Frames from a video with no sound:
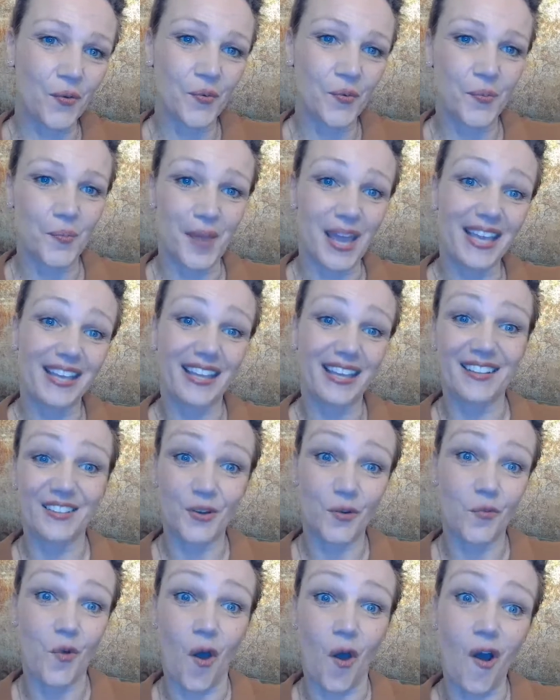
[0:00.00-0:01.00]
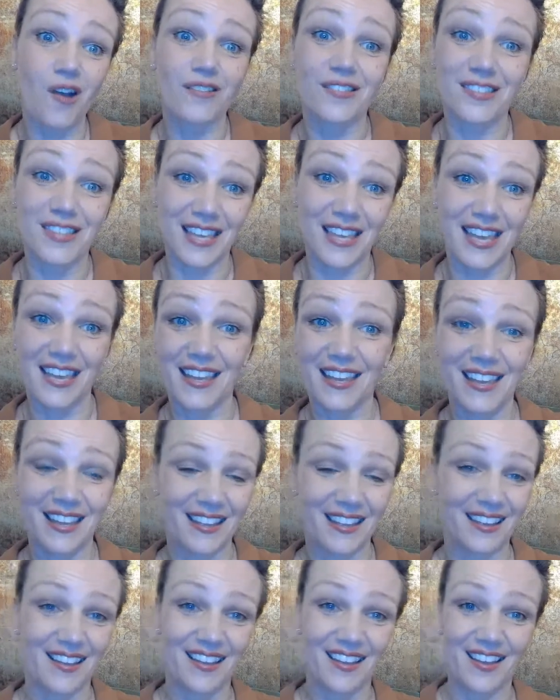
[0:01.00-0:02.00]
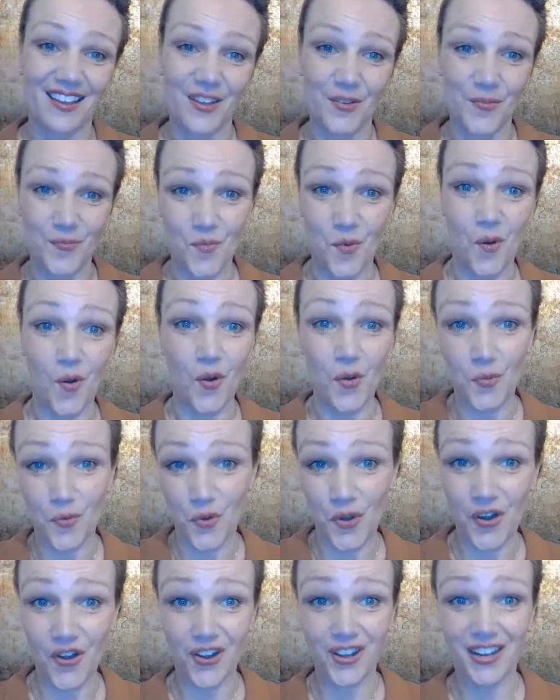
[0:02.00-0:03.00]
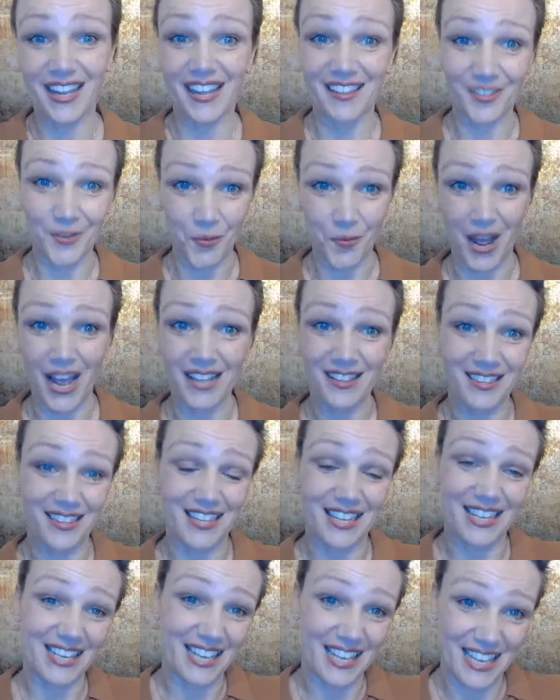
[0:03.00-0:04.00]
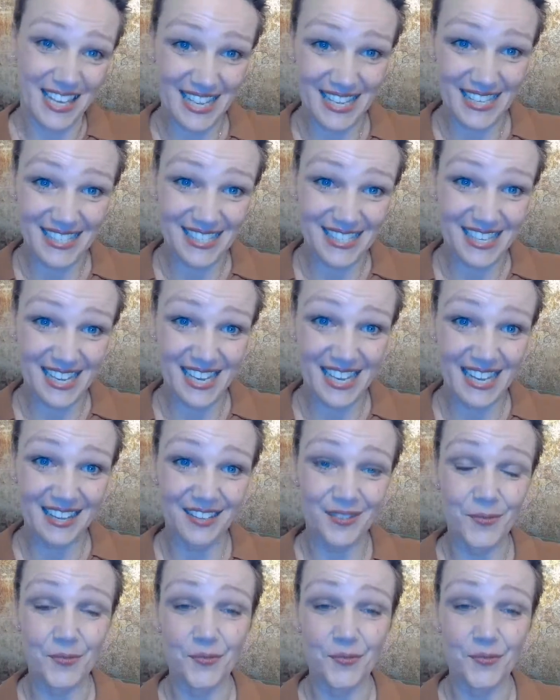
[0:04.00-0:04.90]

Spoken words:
making the wrong thing more work and the right thing easy,